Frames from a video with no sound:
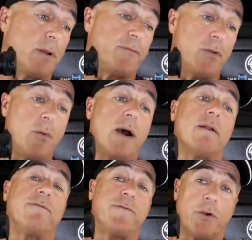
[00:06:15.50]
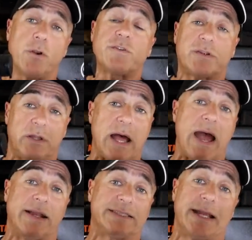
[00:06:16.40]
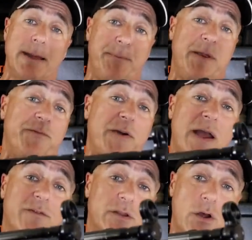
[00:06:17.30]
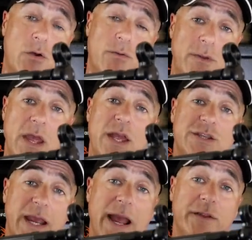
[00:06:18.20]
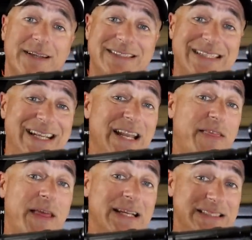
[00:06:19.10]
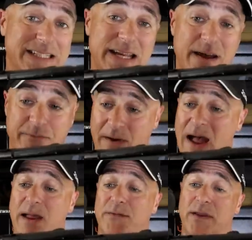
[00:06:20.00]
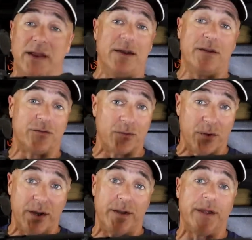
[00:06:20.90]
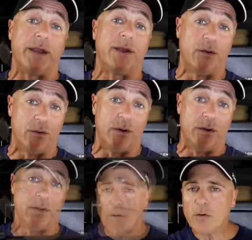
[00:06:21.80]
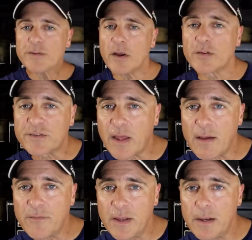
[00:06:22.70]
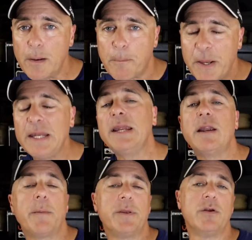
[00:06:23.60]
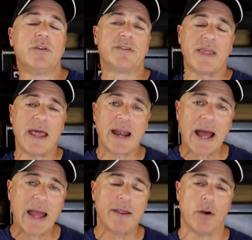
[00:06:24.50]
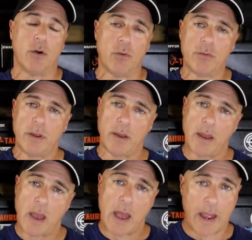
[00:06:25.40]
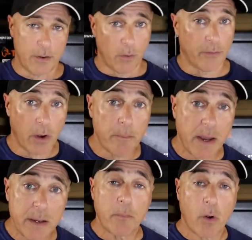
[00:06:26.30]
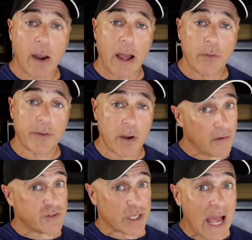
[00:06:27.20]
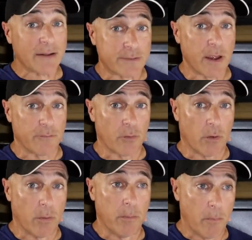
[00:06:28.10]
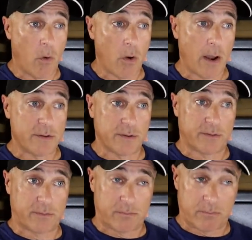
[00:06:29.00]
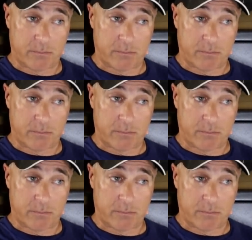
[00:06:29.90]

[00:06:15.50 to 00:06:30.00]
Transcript: but if you want a first class MP5 clone, check out the Zenith ZF5. It is really cool. Those are 7 PDWs that I own. I know there are many more out there. I've shot several more. I just